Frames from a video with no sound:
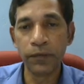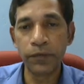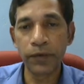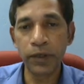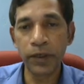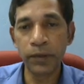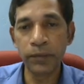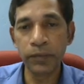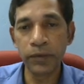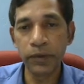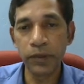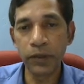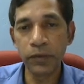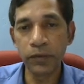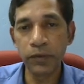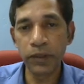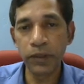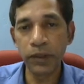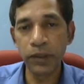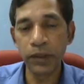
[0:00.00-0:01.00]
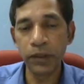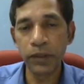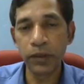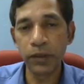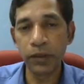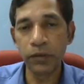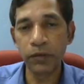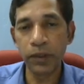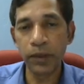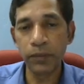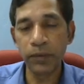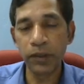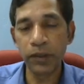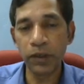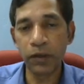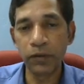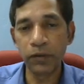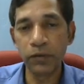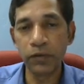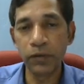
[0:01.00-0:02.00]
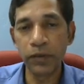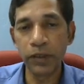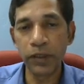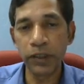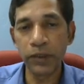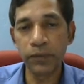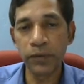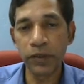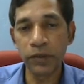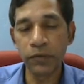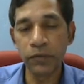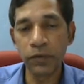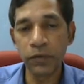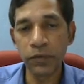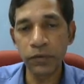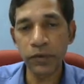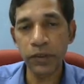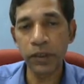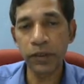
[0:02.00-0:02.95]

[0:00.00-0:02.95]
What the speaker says: From Q3, you have the outgoing edge which goes